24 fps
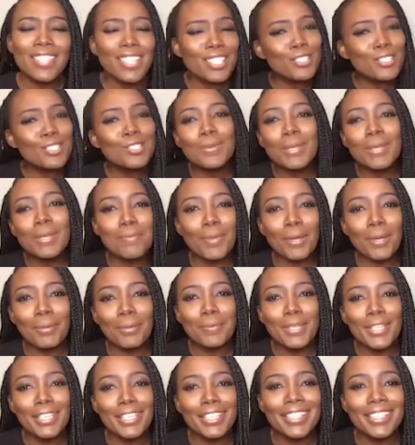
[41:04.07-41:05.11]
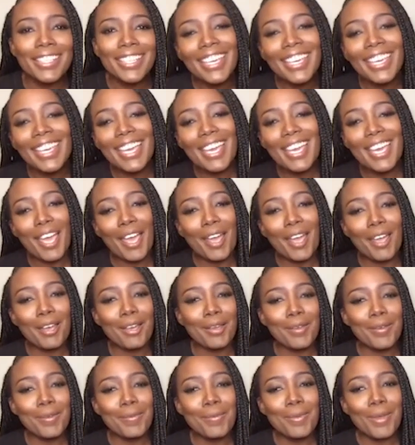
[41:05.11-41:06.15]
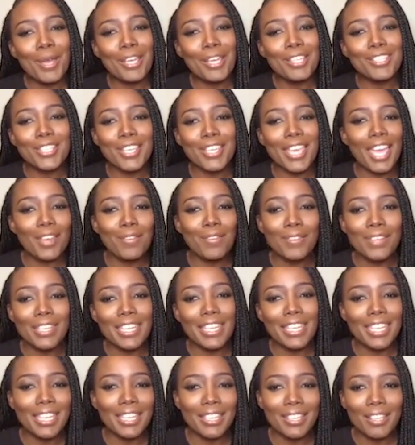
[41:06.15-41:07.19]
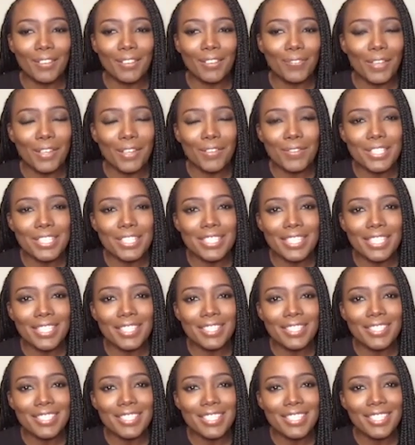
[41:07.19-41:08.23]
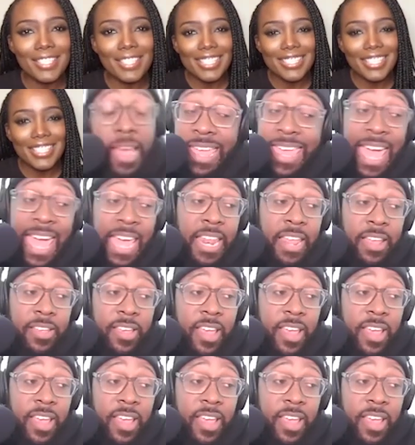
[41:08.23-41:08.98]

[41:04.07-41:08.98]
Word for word: it's such a sweet moment um do you have any favorite scenes. again,